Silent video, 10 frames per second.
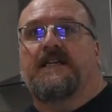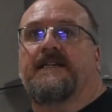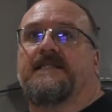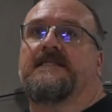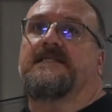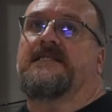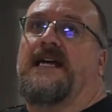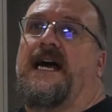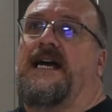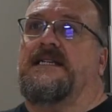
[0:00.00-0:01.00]
is
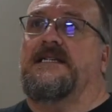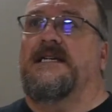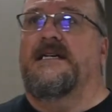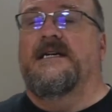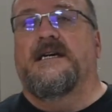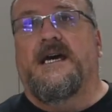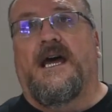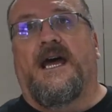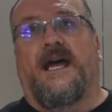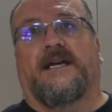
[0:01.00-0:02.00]
that
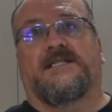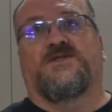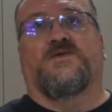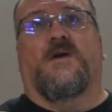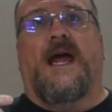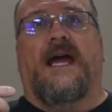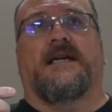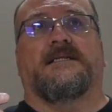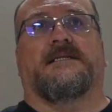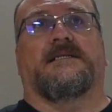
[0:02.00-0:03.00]

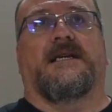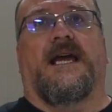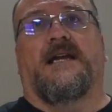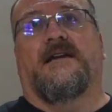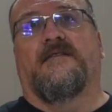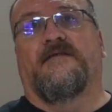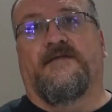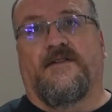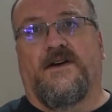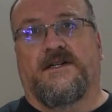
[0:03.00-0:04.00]
extracts and
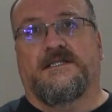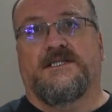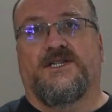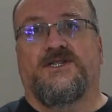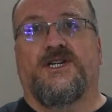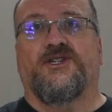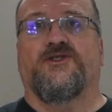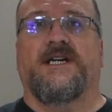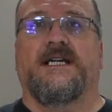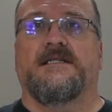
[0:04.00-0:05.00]
converts the
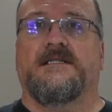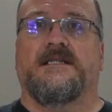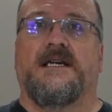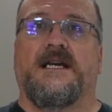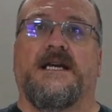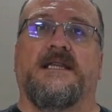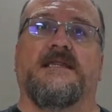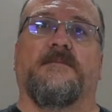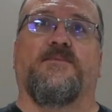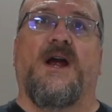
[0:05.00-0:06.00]
nutrients in
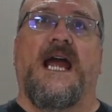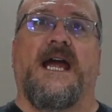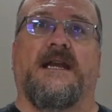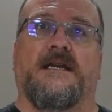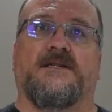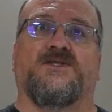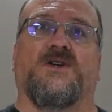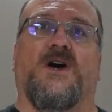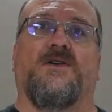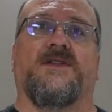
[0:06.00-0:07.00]
the bran
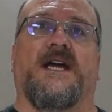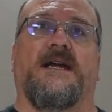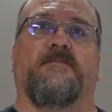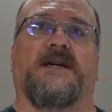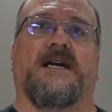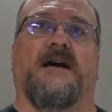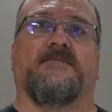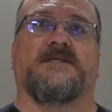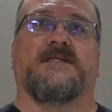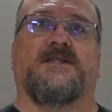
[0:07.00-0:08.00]
so that it
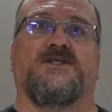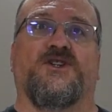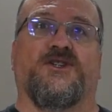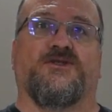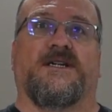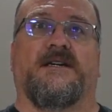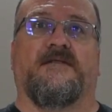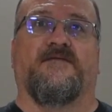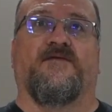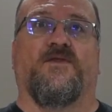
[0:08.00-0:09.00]
becomes nutrient
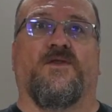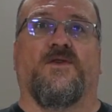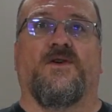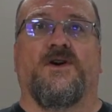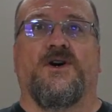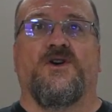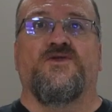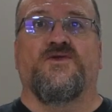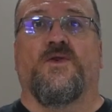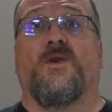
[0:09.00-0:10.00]
for
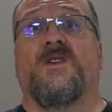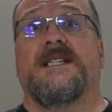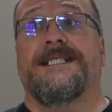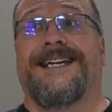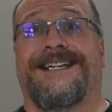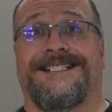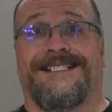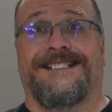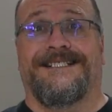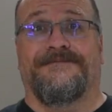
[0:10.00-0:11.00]
your yeast.